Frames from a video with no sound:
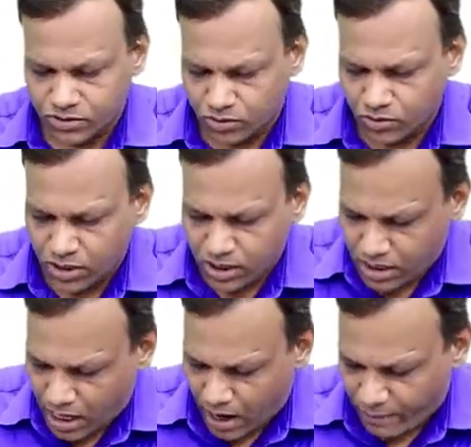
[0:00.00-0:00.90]
So
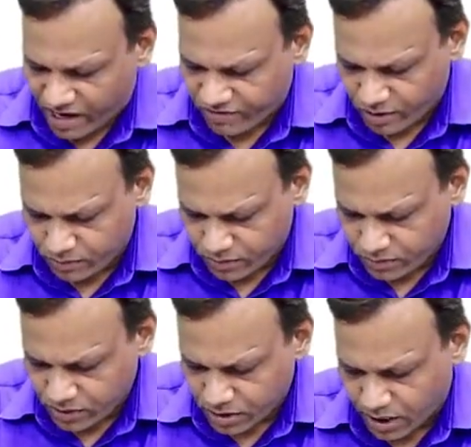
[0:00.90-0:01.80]
apart from
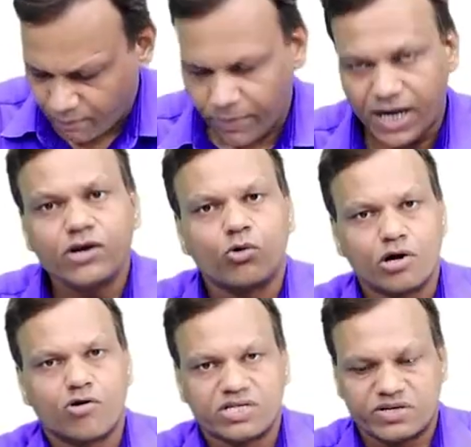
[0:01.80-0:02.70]
combined
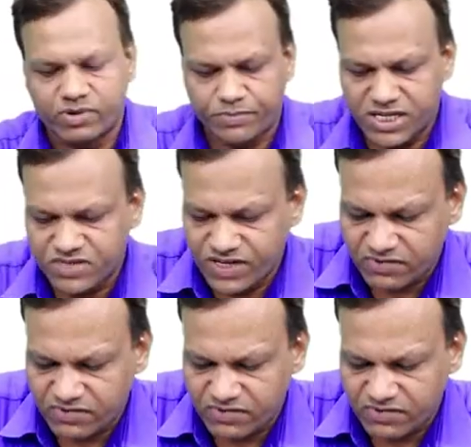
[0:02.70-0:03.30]
oral contraceptive pills,